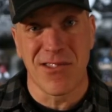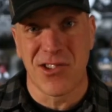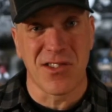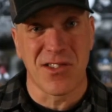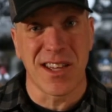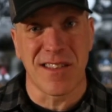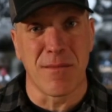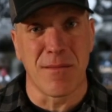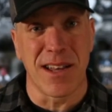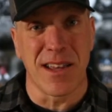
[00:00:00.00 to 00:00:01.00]
just get
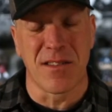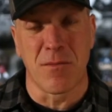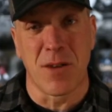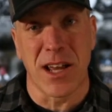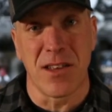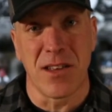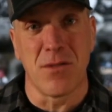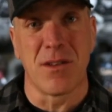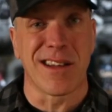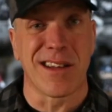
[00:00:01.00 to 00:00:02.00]
some ideas on what I can
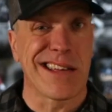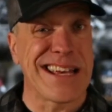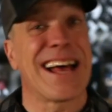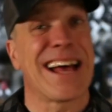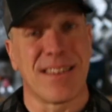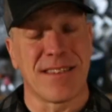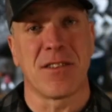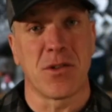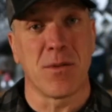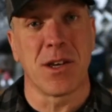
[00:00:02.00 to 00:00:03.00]
do to get out of this
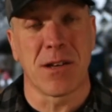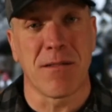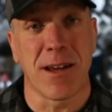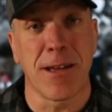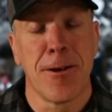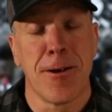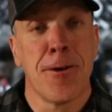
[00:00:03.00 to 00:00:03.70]
situation, right?